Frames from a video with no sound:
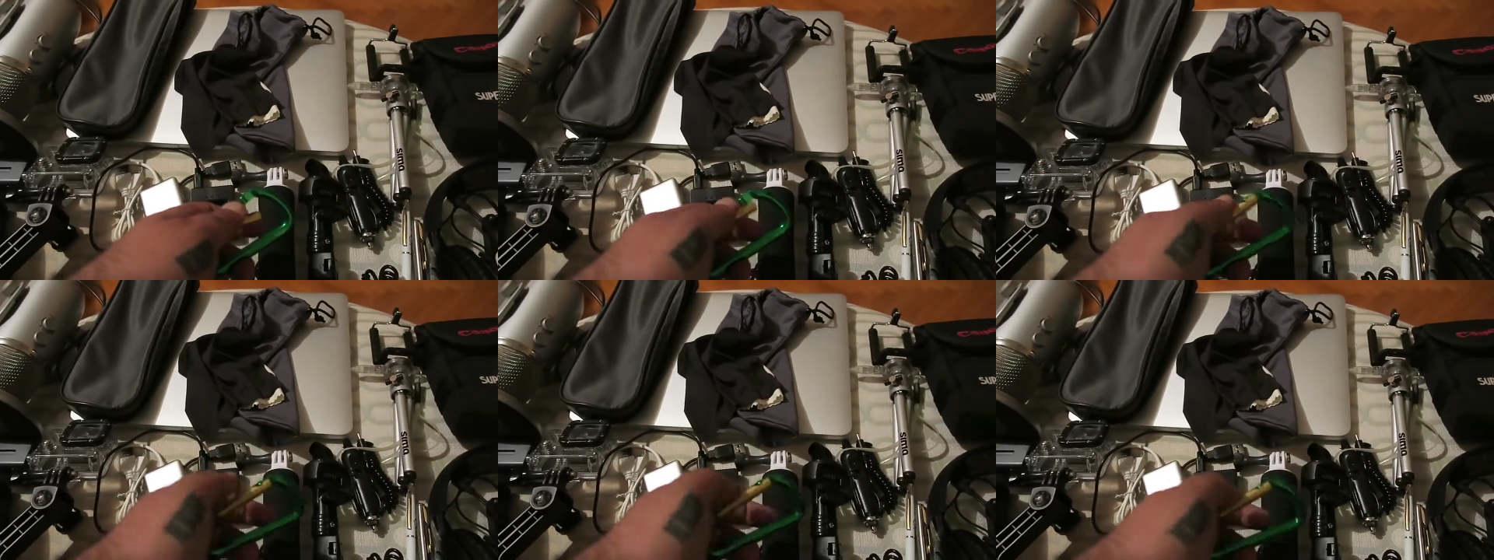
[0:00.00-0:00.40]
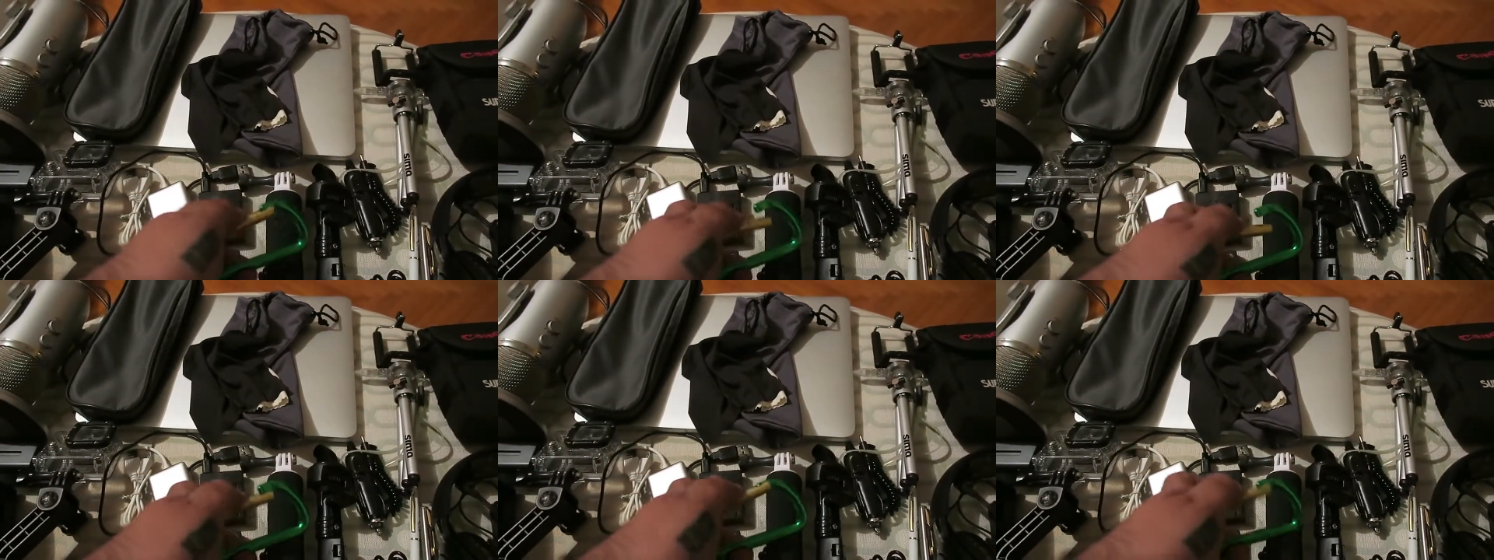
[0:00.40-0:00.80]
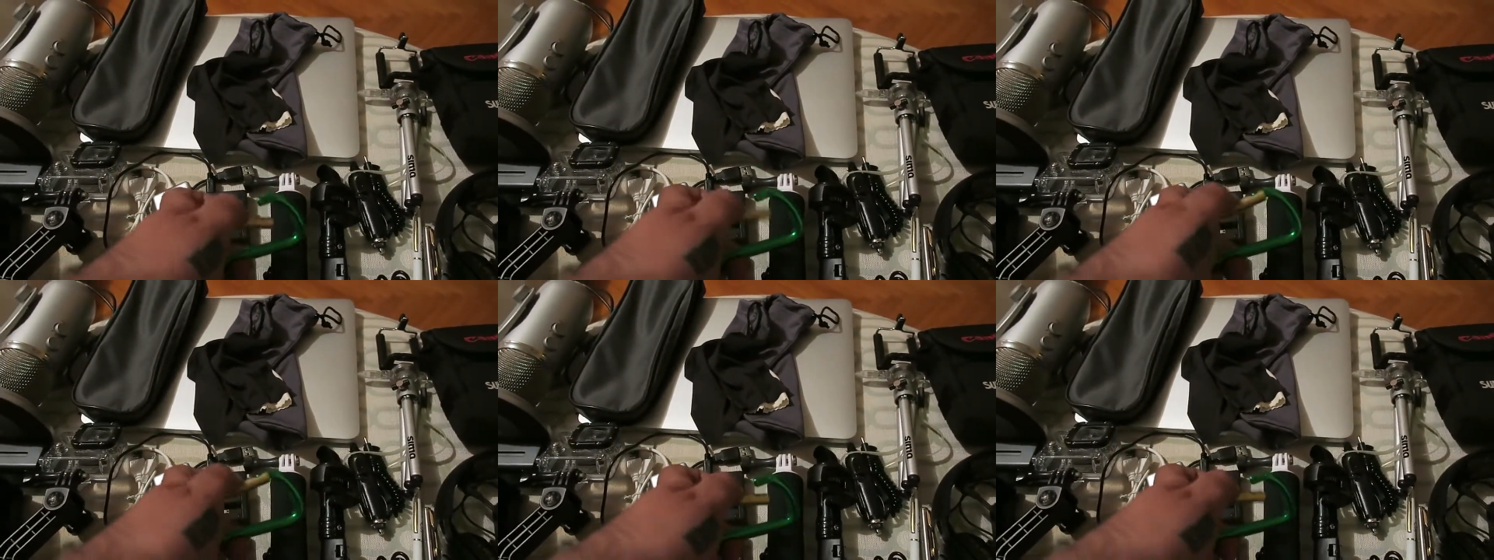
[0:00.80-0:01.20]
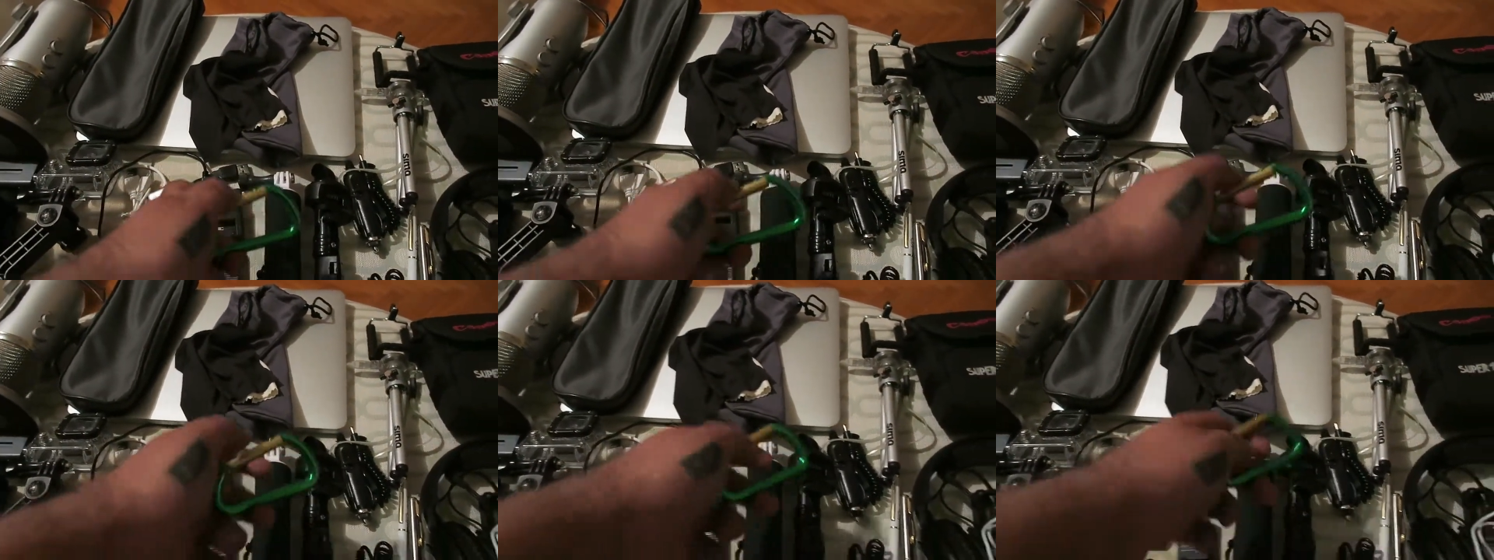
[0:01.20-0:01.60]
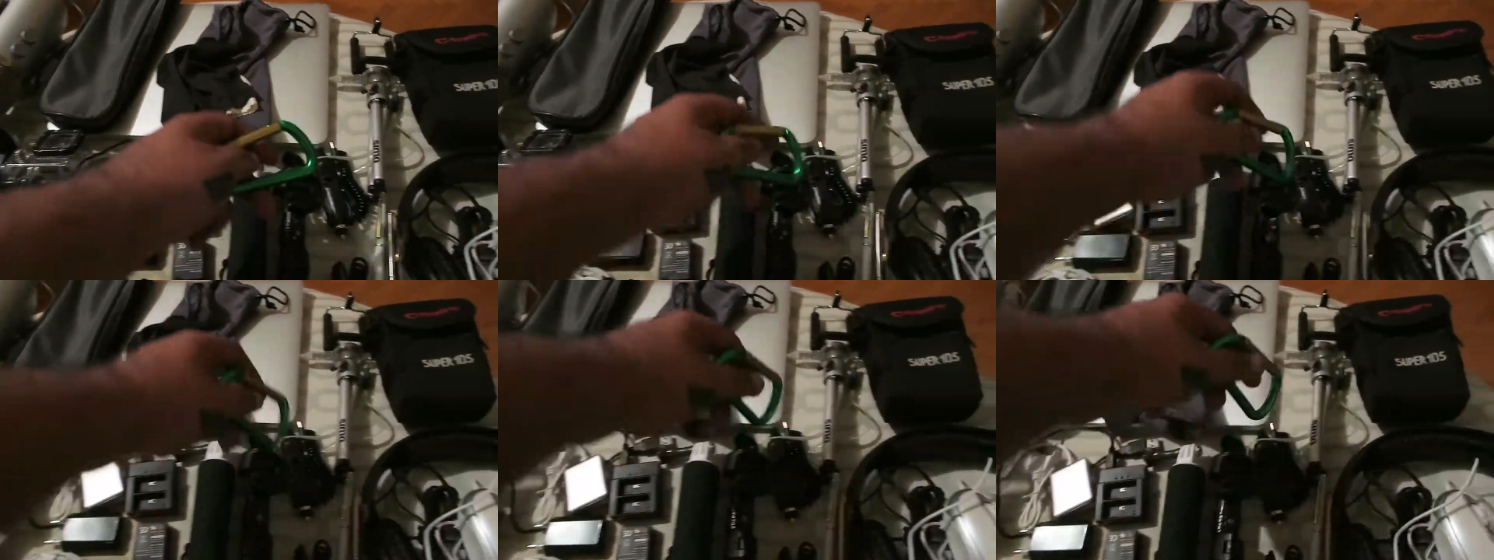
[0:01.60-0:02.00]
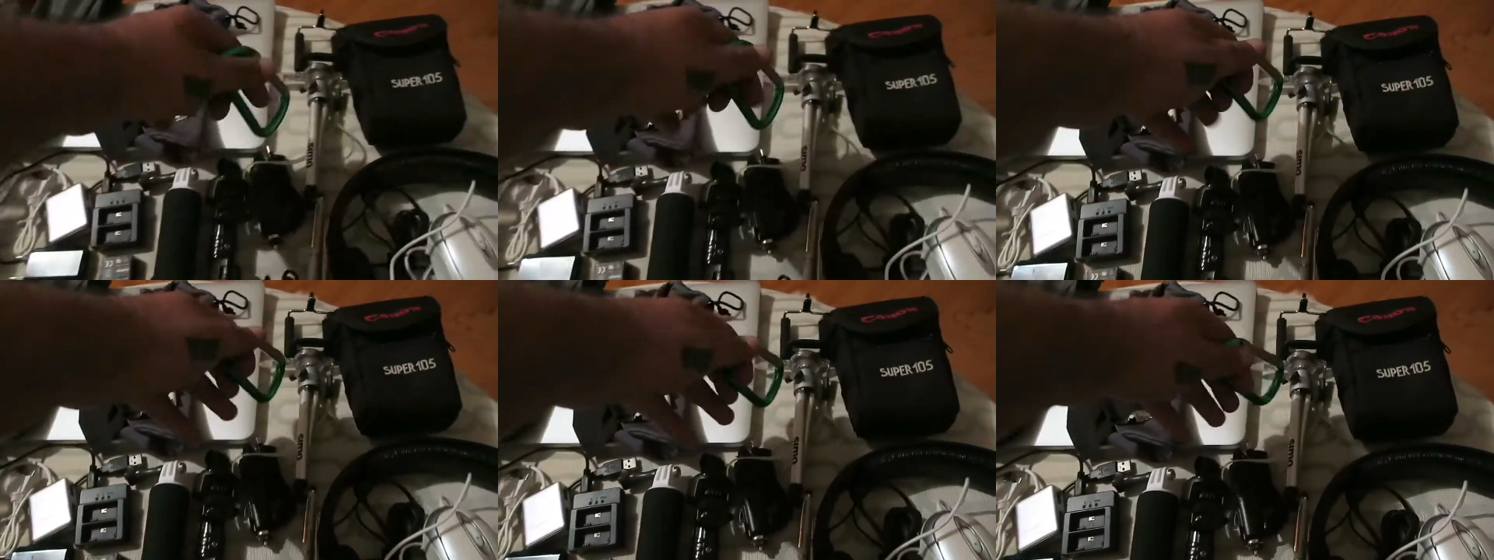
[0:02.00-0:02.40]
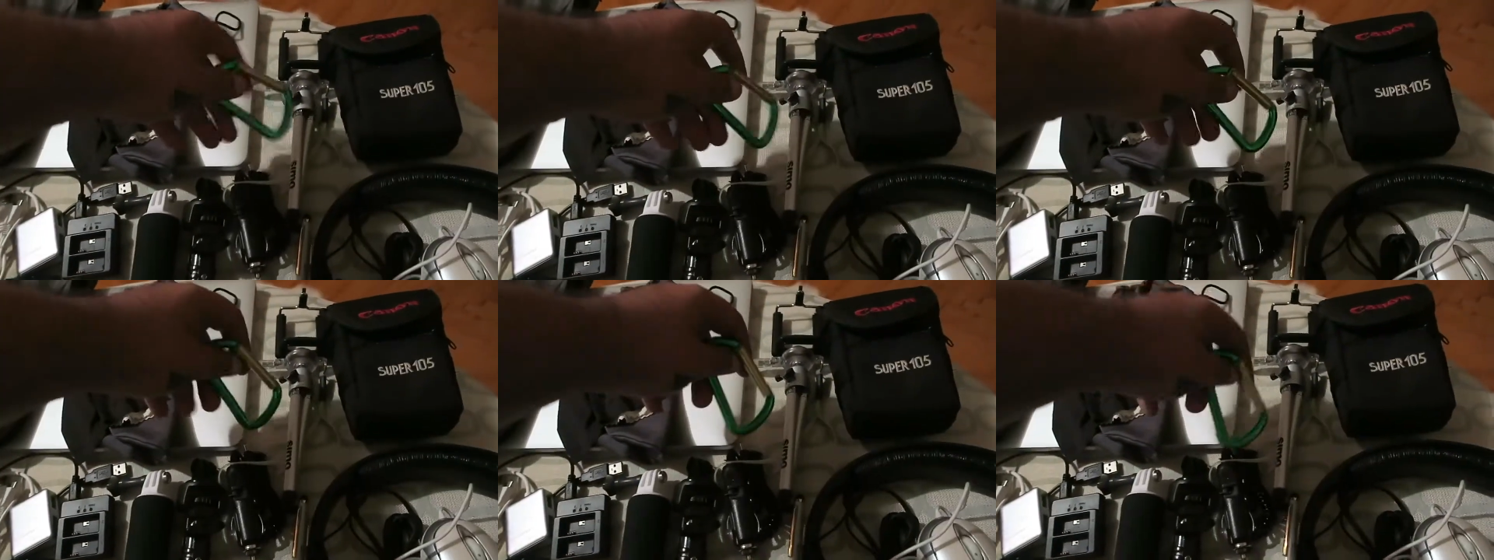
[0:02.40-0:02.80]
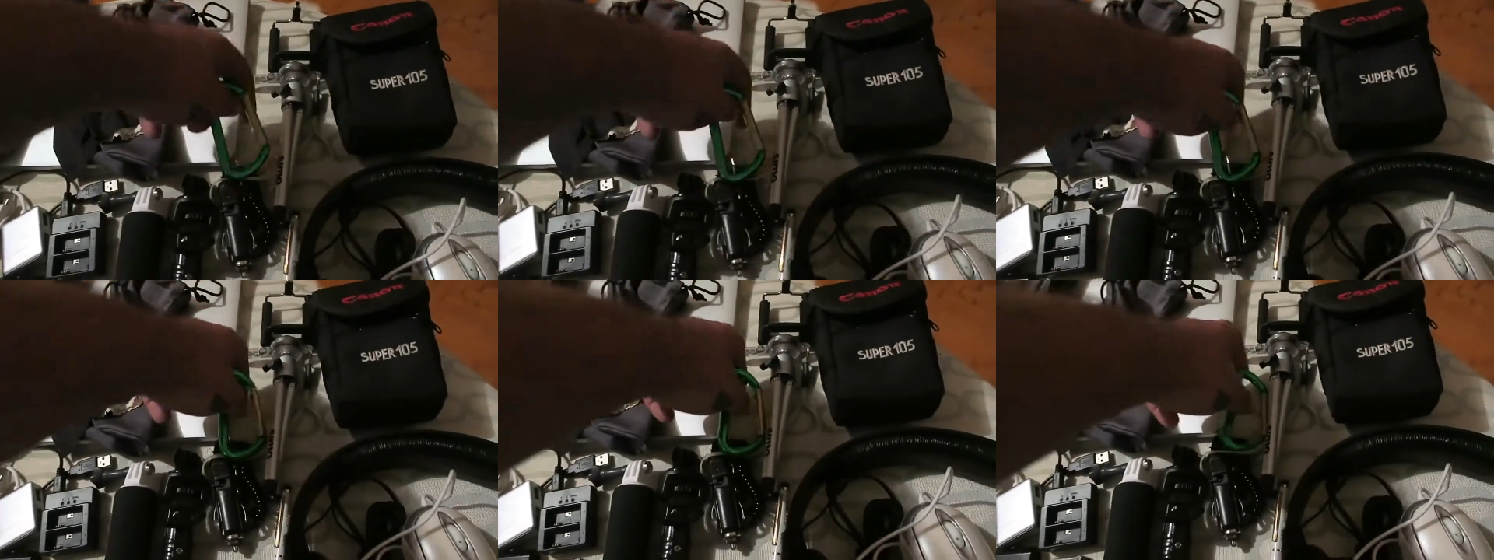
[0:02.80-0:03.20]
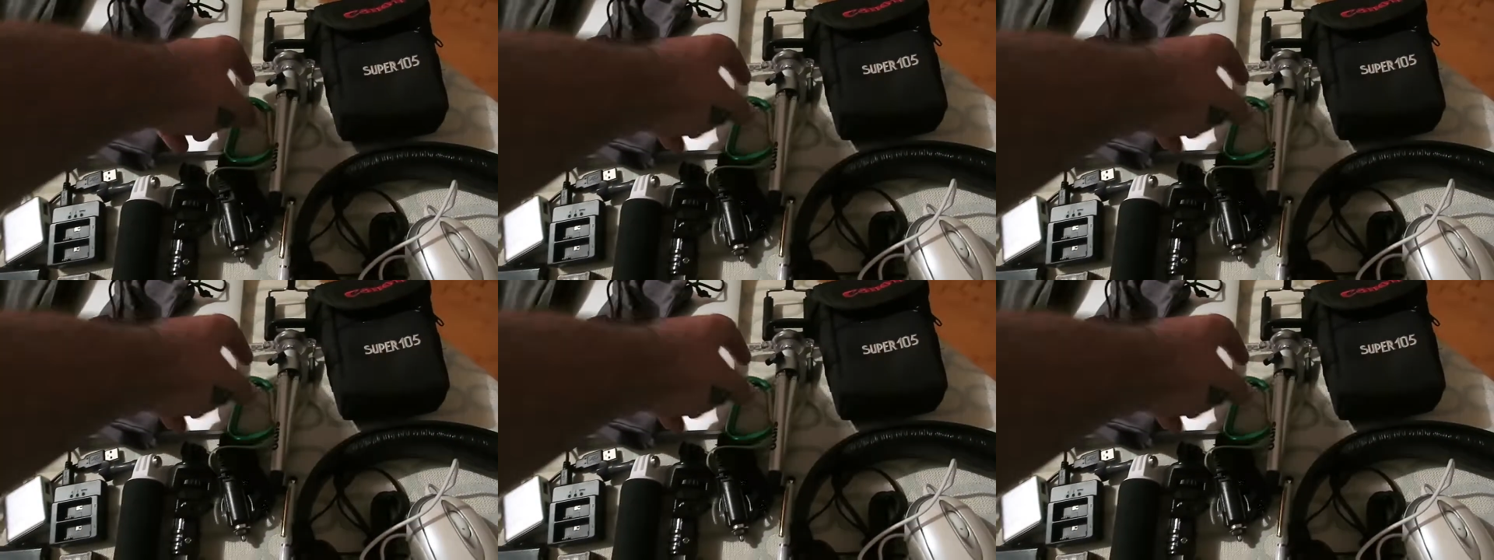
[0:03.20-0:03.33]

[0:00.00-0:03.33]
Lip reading: (no speaker visible)